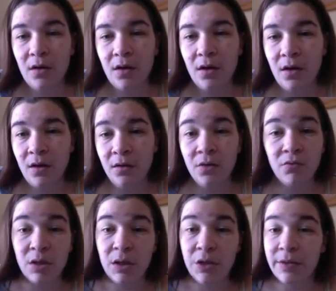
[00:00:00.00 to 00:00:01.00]
and you
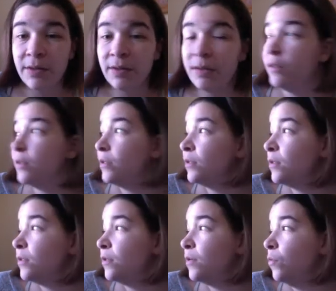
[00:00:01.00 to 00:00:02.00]
really just
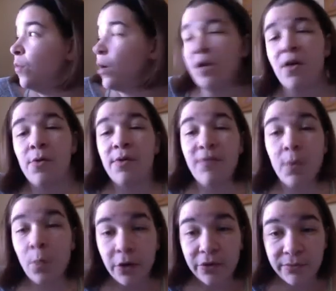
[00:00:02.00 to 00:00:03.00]
want to know if it
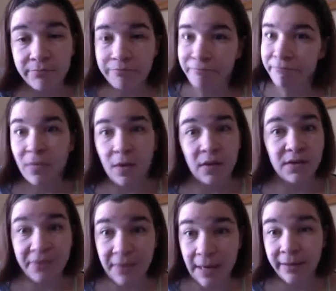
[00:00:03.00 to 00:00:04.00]
works. That's
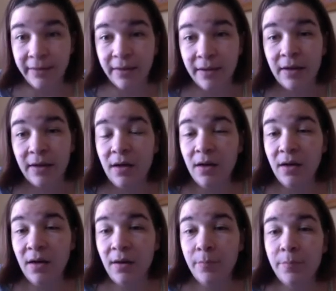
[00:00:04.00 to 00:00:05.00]
fine.
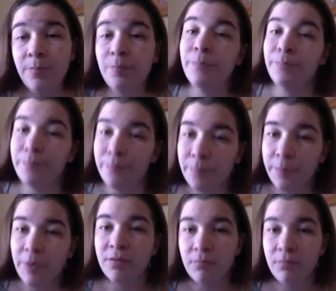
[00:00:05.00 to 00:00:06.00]

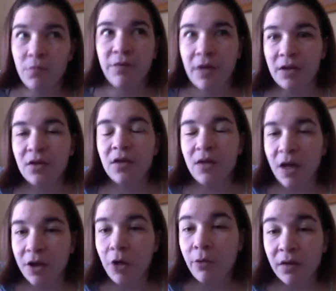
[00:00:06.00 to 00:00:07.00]
But reflect on
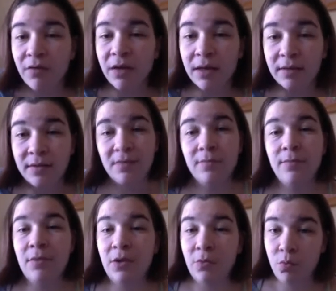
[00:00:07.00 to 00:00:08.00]
that, know in advance,
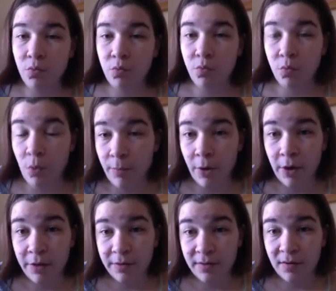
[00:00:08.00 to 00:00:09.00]
what
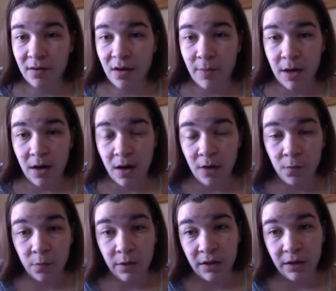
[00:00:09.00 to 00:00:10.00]
parts am I
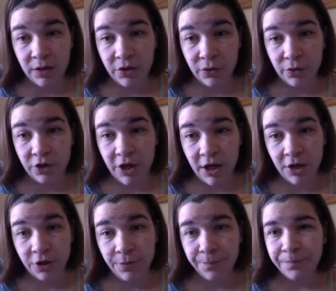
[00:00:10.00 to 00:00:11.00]
unwilling to
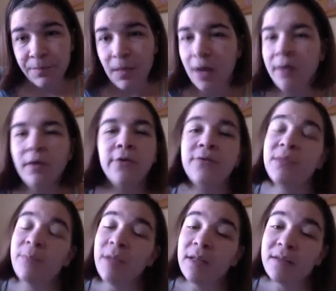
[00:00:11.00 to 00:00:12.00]
change? And if
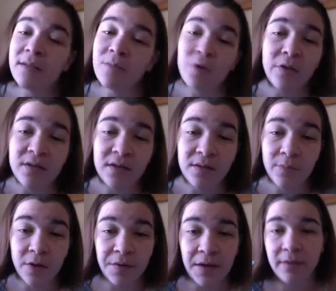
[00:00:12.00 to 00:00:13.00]
somebody has some criticism
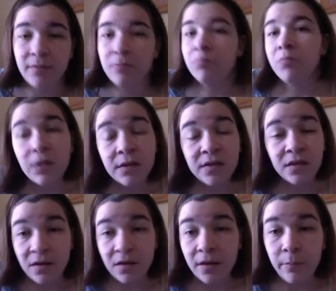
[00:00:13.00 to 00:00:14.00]
on that, listen
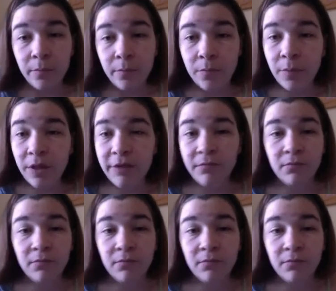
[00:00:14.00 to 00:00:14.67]
to them. But